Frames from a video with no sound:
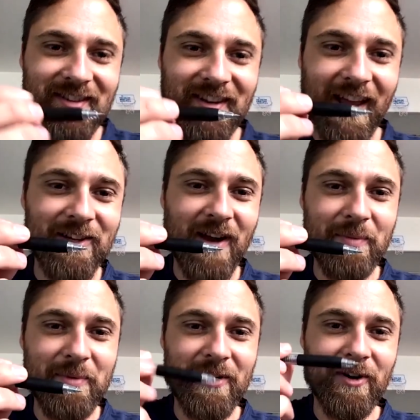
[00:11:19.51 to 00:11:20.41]
I can
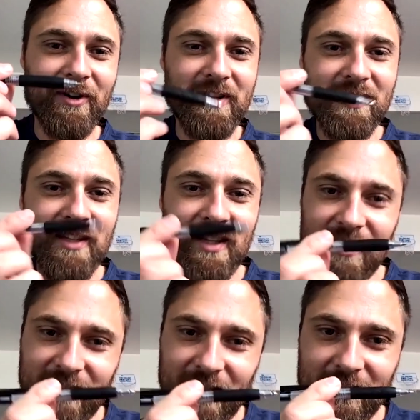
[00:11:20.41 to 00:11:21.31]
grab it. Or this,
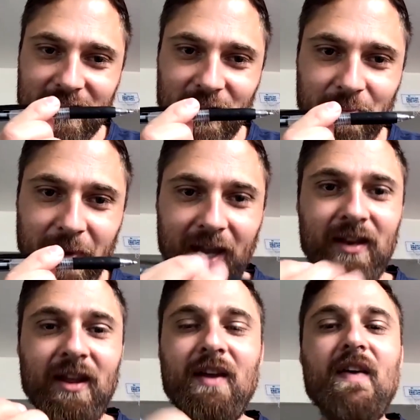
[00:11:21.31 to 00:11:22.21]
this is your pen.